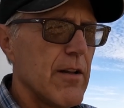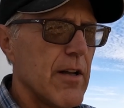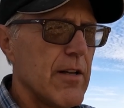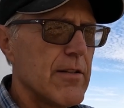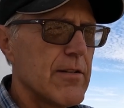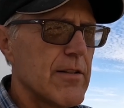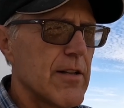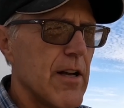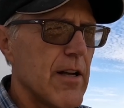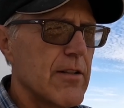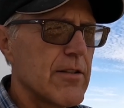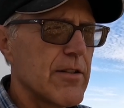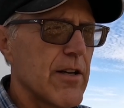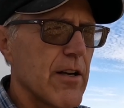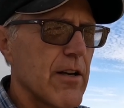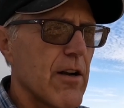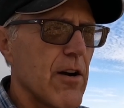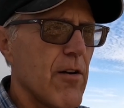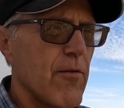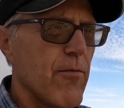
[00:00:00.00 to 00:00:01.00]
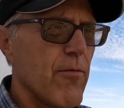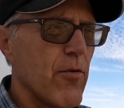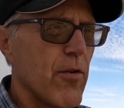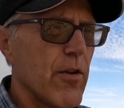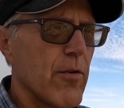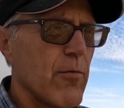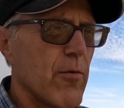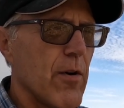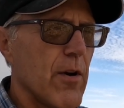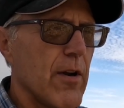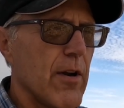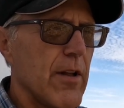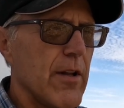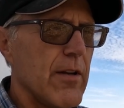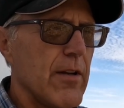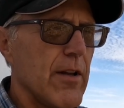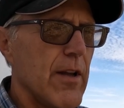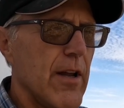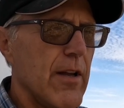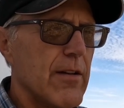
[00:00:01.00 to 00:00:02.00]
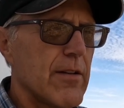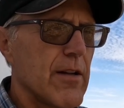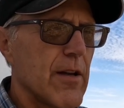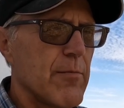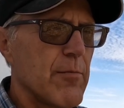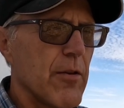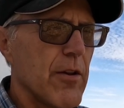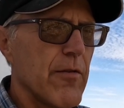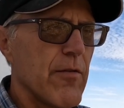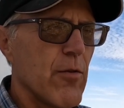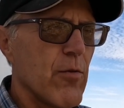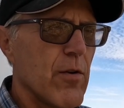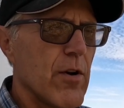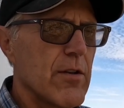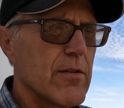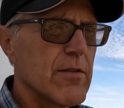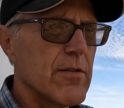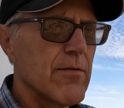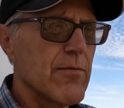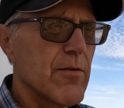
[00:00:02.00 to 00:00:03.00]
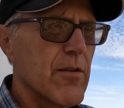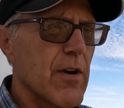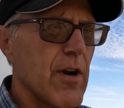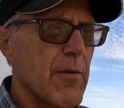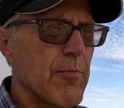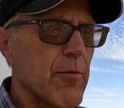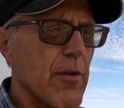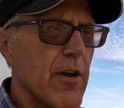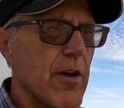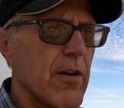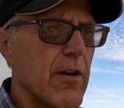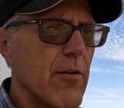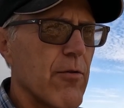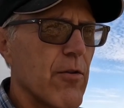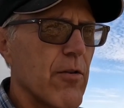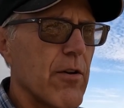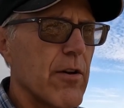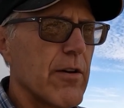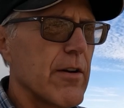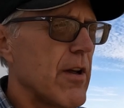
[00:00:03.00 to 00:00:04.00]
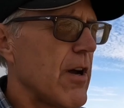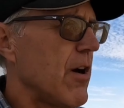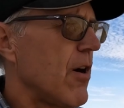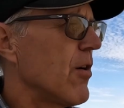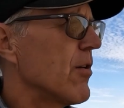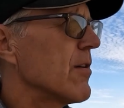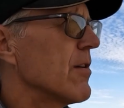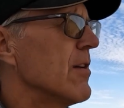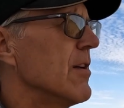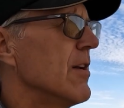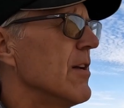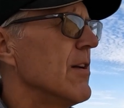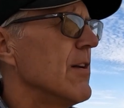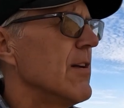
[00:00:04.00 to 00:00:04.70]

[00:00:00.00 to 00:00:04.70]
They said check out 4188, I believe it was, of Cropland. I wrote it down,